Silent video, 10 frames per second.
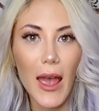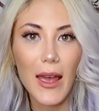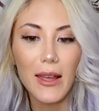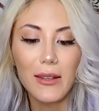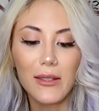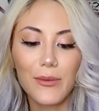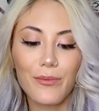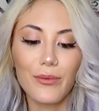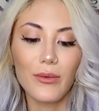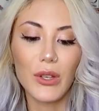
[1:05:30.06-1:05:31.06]

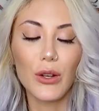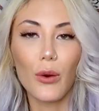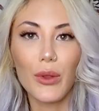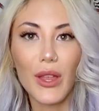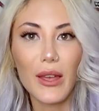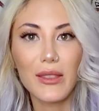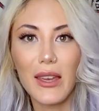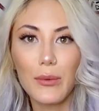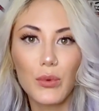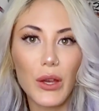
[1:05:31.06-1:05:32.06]
and you know,
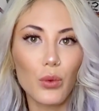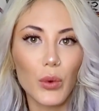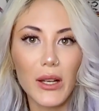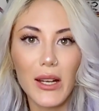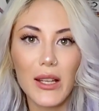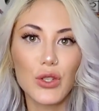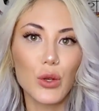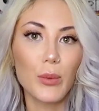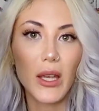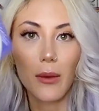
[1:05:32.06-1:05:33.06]
they, they read it as
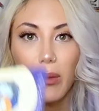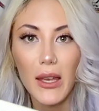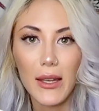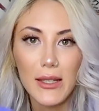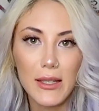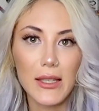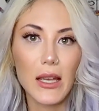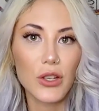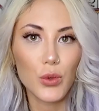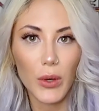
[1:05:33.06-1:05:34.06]
you being a
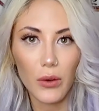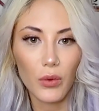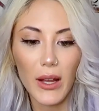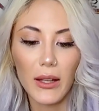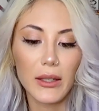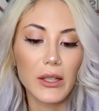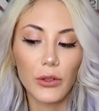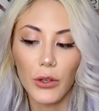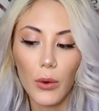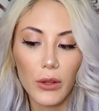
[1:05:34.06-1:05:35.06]
BITCH when in reality
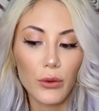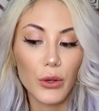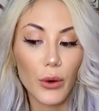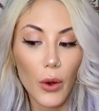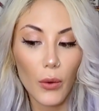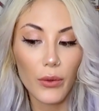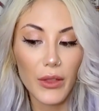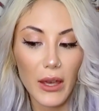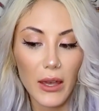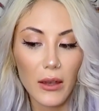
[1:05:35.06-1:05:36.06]
you're going through your own
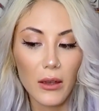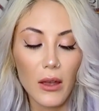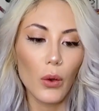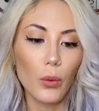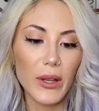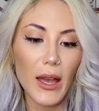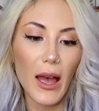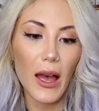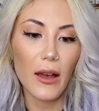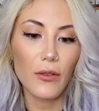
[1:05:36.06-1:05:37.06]
thing. We
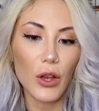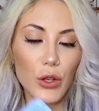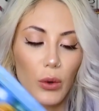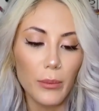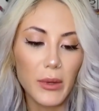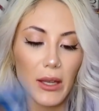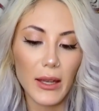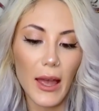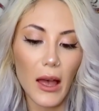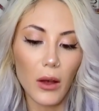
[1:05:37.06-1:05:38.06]
have you're
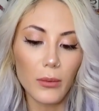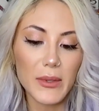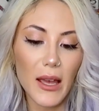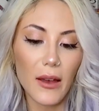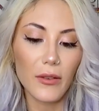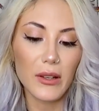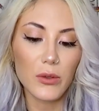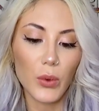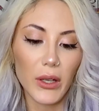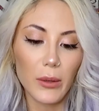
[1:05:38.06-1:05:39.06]
being helped. Heaven
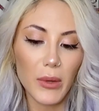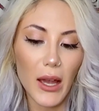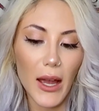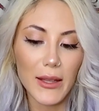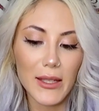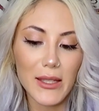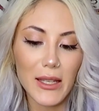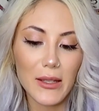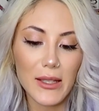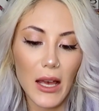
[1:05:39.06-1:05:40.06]
is working behind the
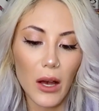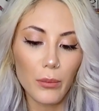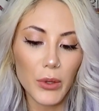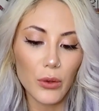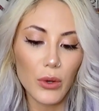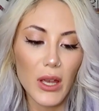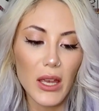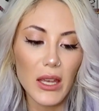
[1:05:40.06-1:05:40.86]
scenes to help you,